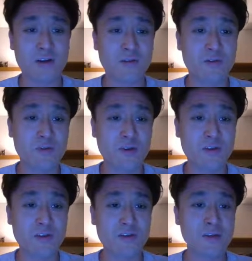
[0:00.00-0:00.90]
of the
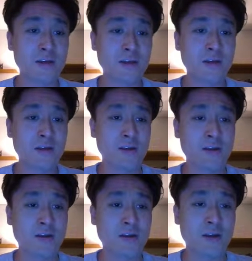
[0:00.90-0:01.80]
process.
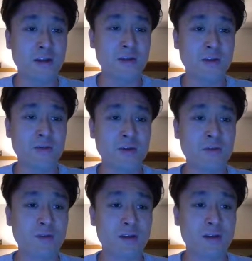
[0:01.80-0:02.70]
And then we run
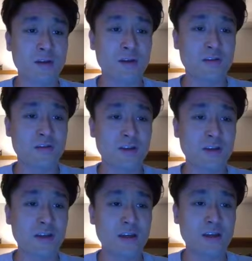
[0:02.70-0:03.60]
this
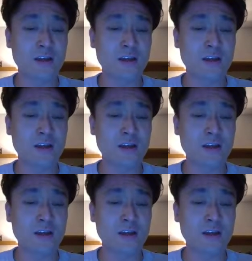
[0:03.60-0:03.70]
again.